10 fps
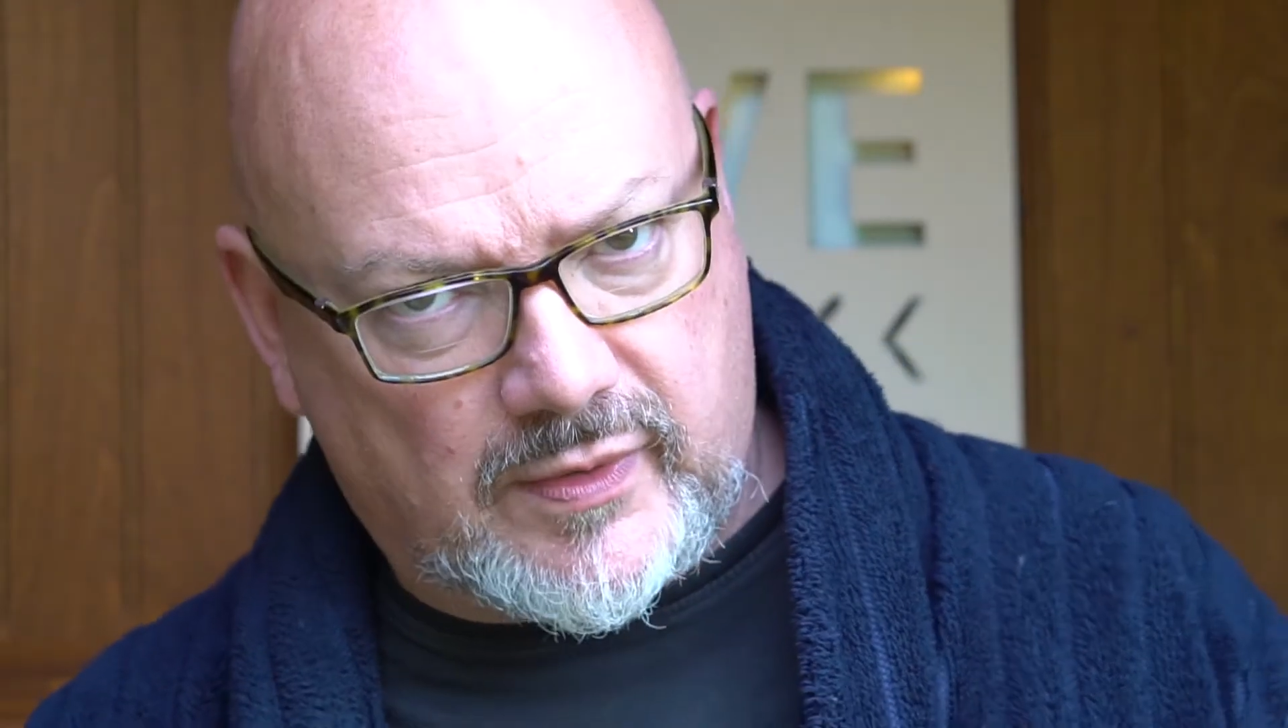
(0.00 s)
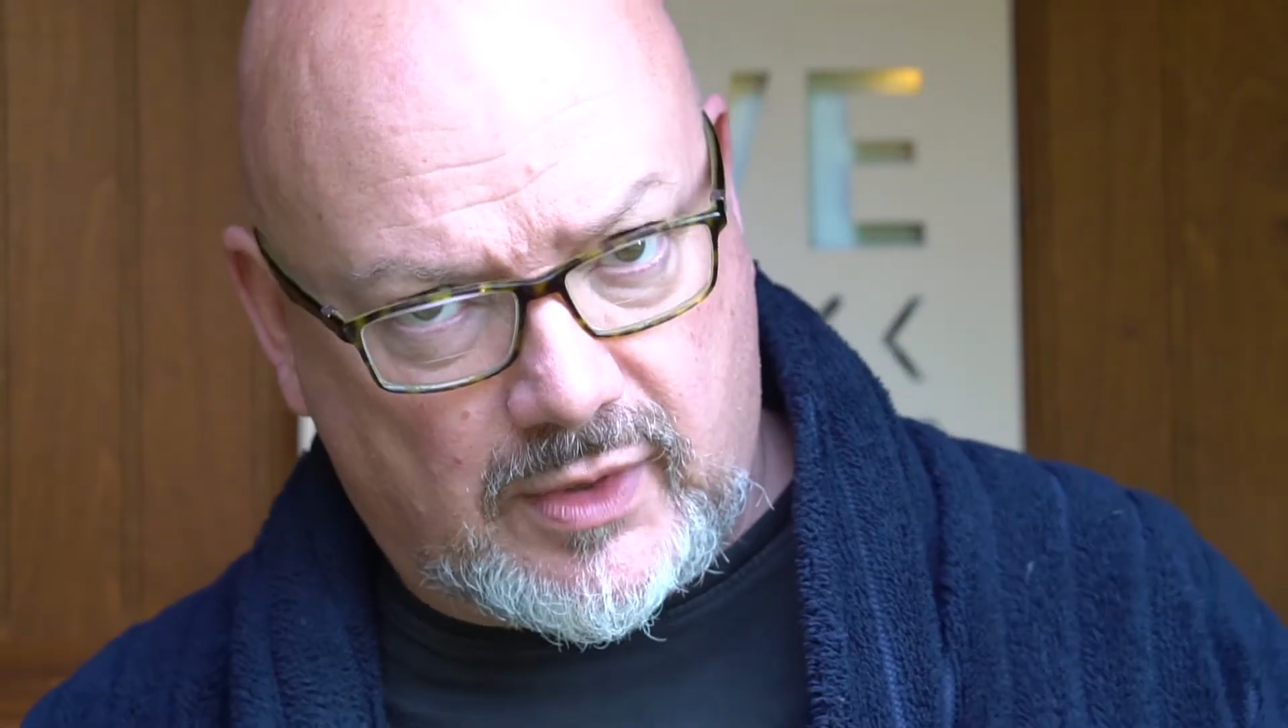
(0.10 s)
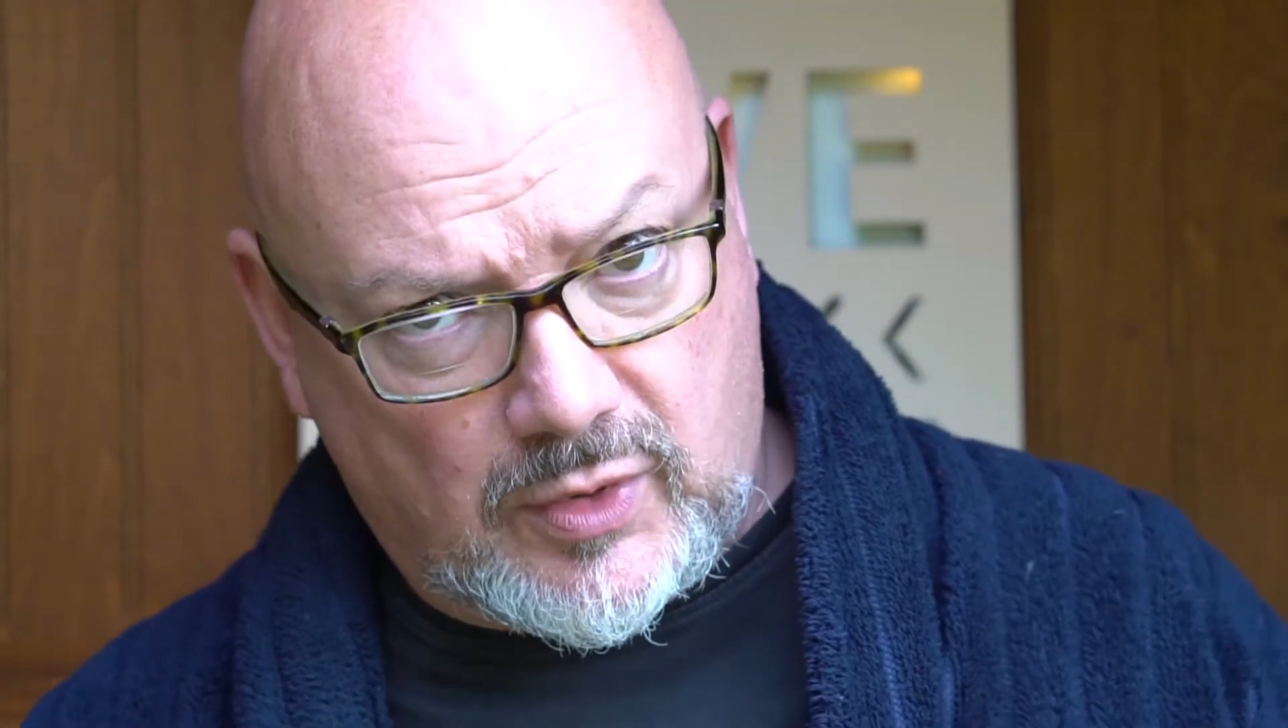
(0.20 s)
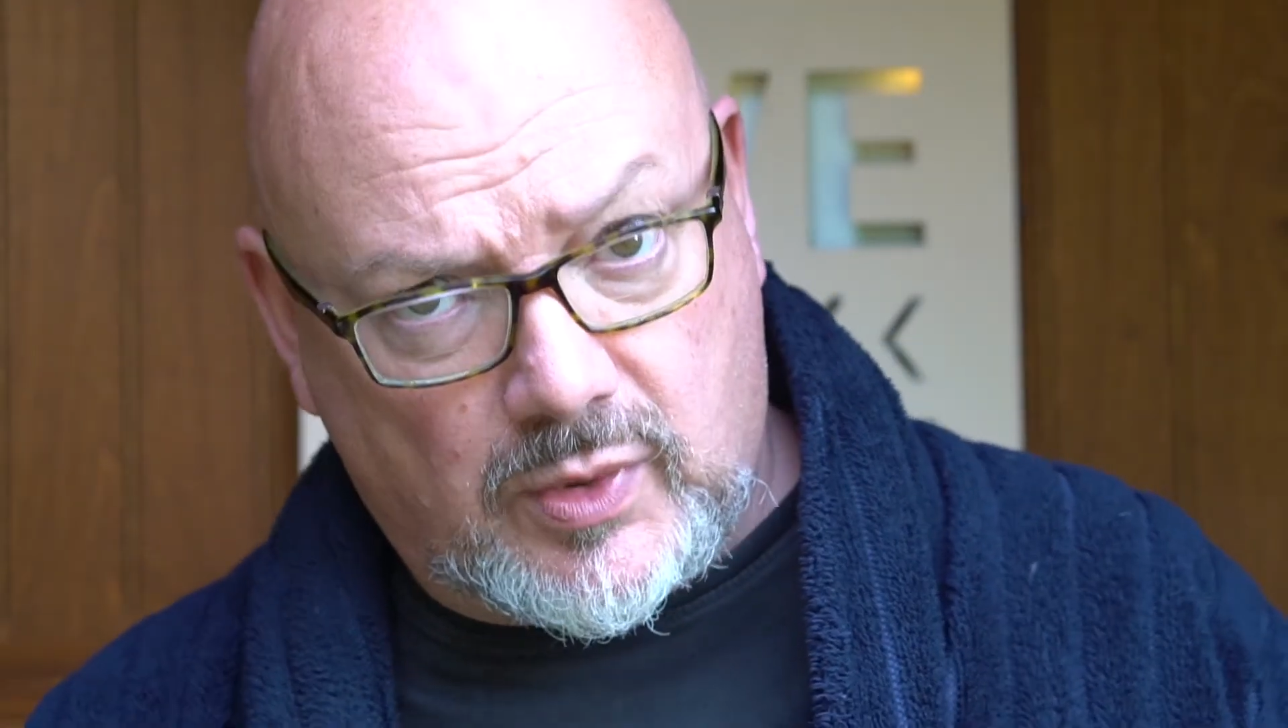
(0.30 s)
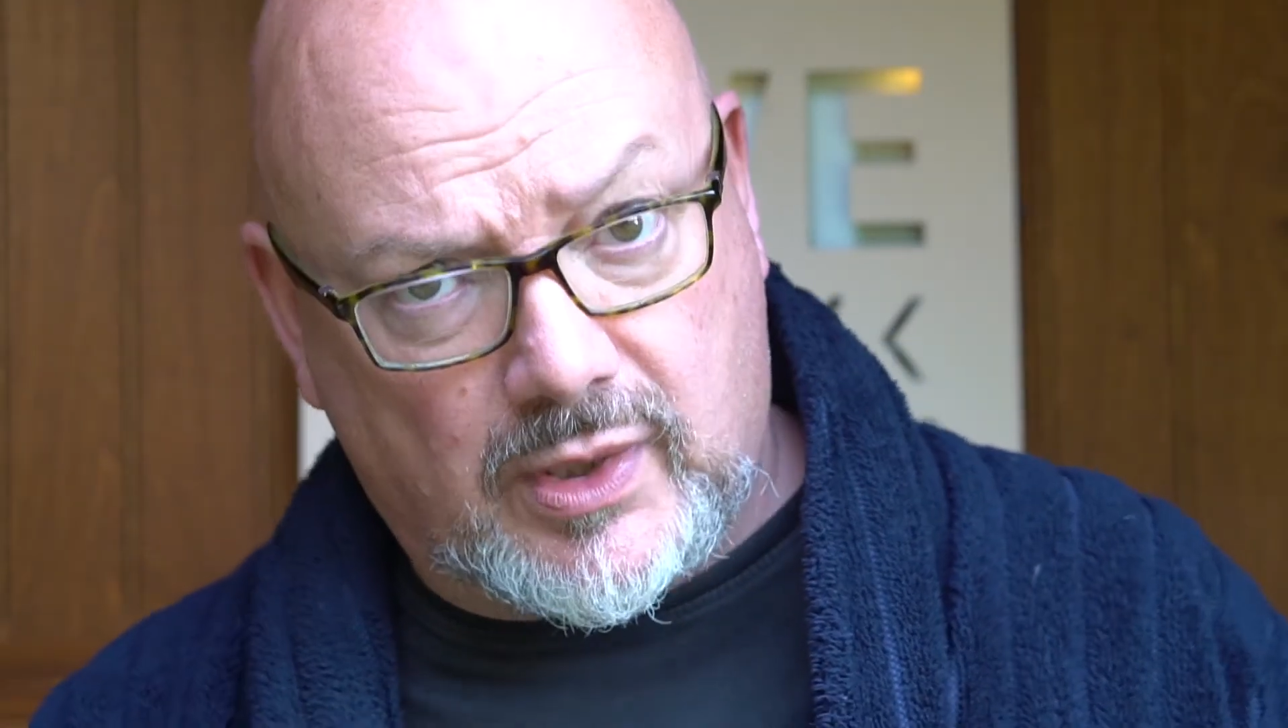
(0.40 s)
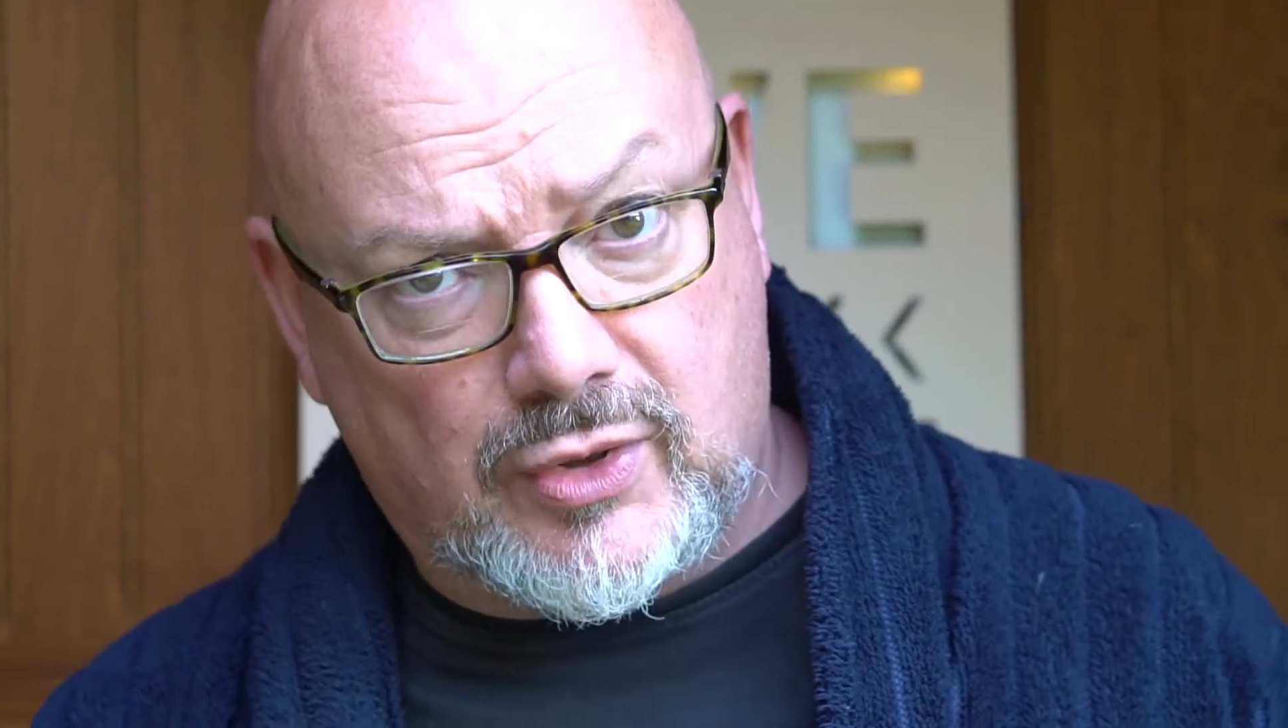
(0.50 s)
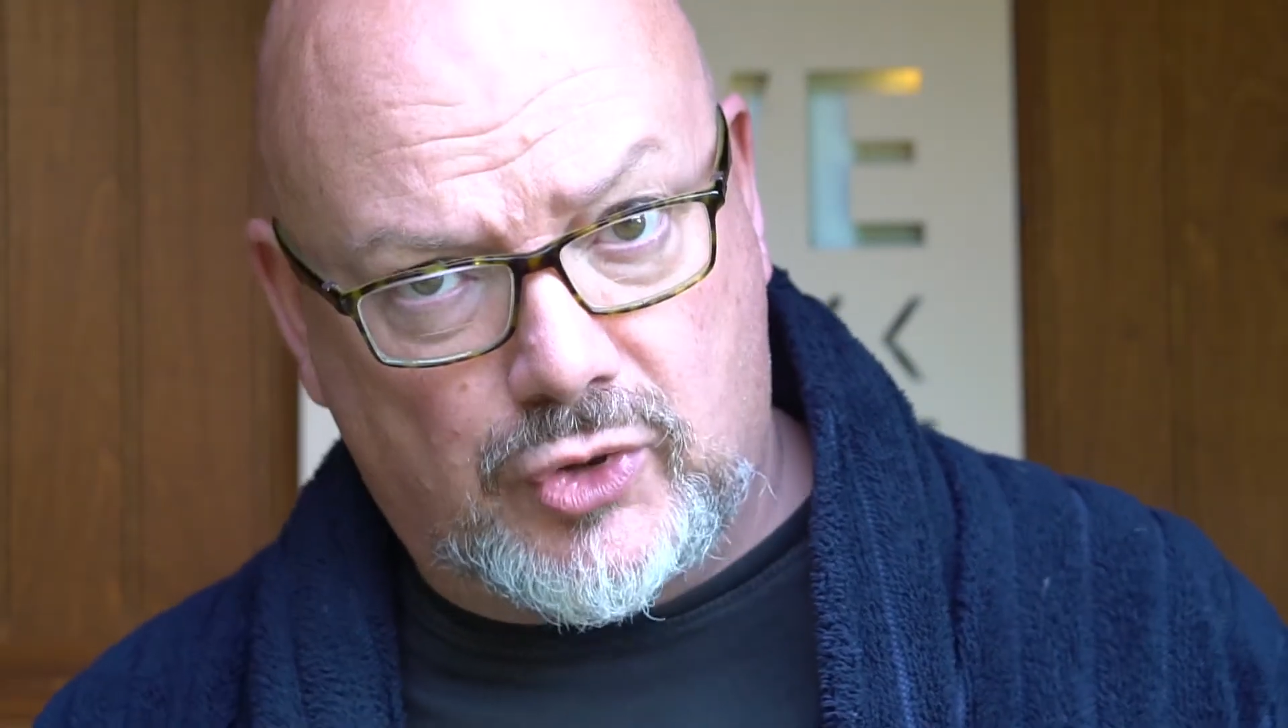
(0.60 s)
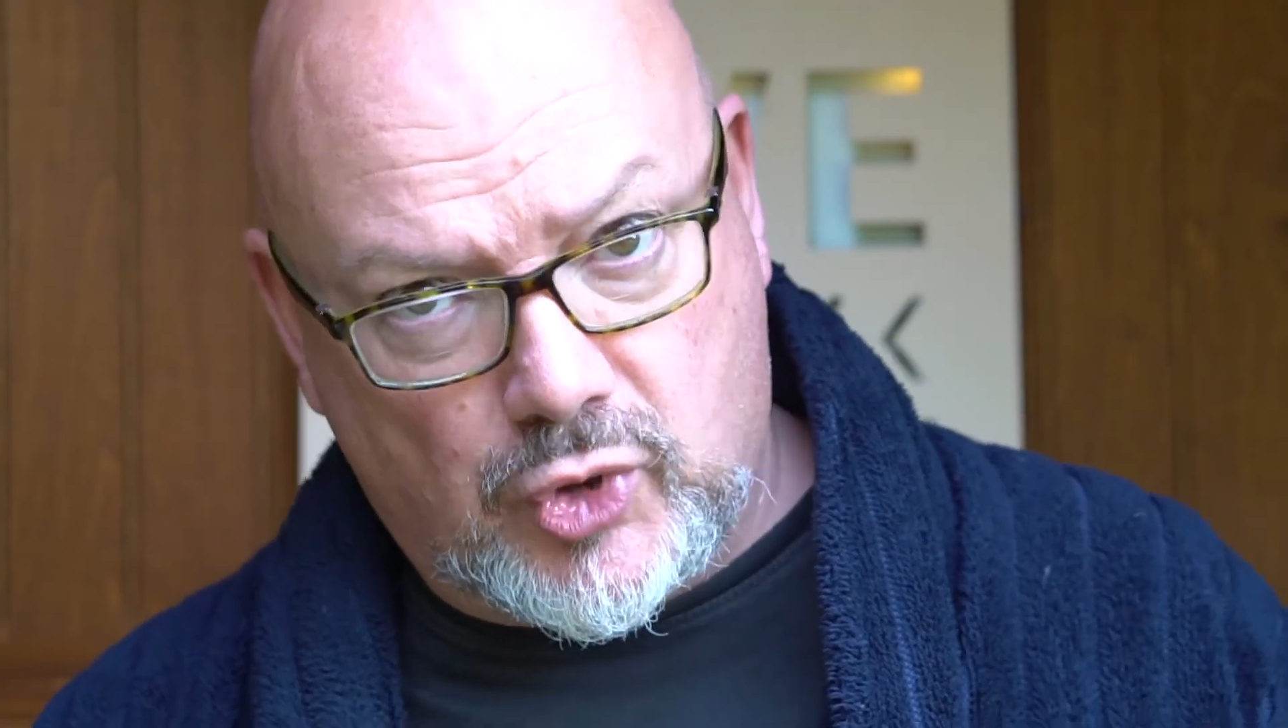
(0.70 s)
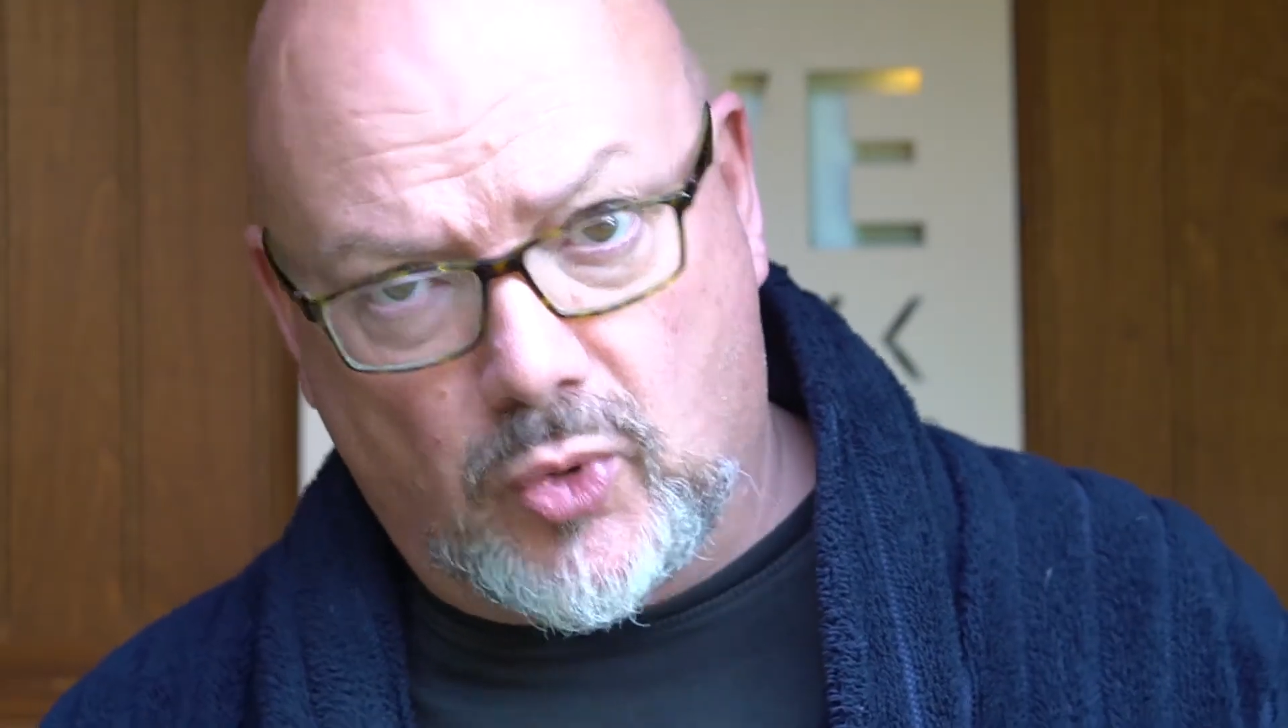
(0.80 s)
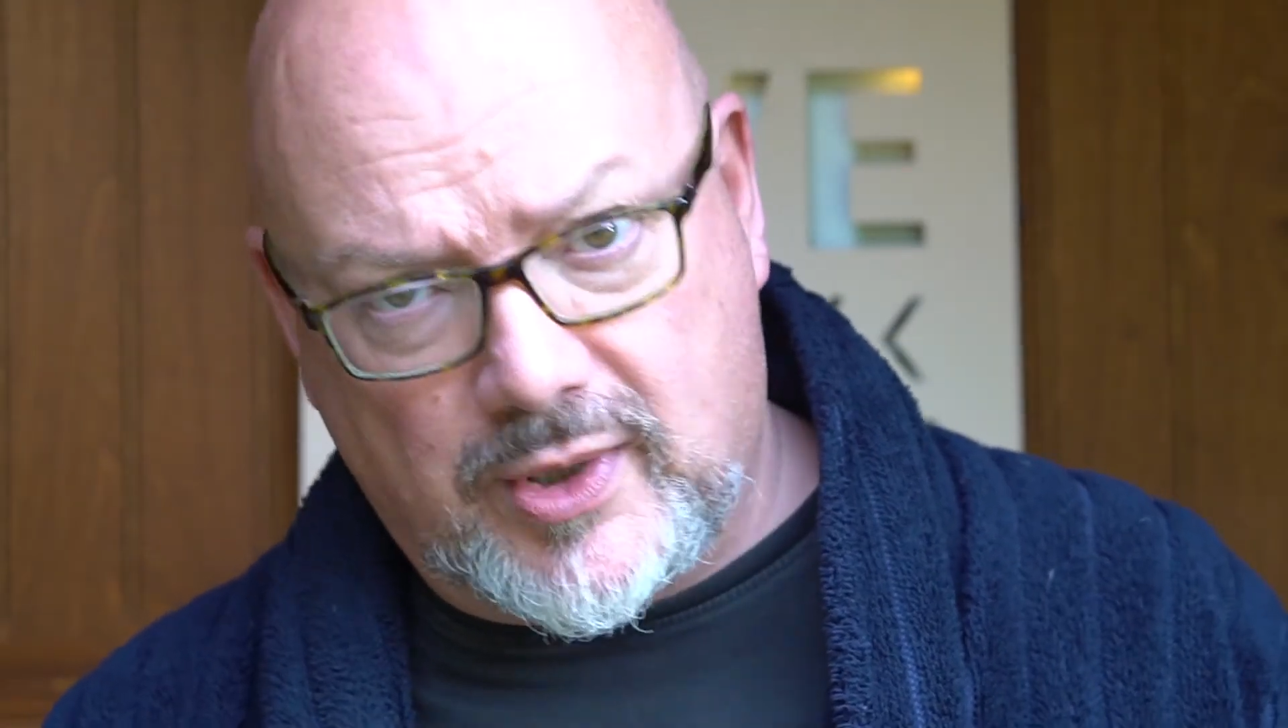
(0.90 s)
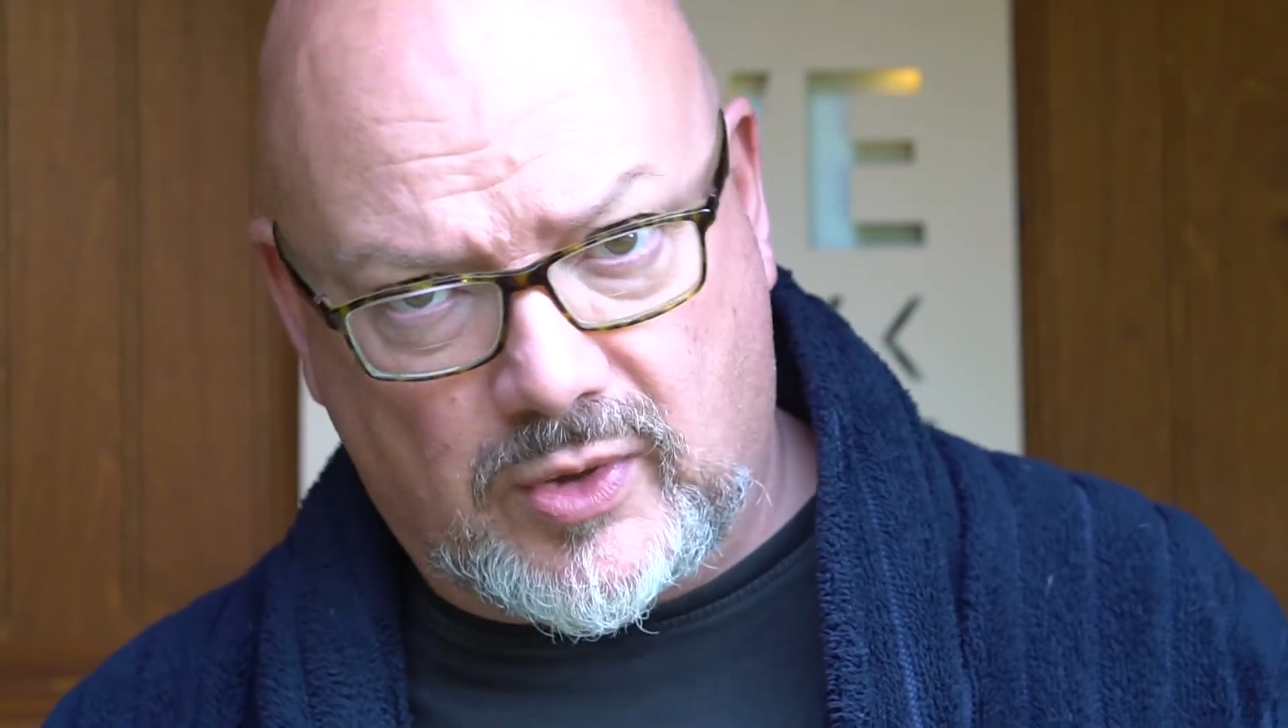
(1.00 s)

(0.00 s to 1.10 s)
that you can enjoy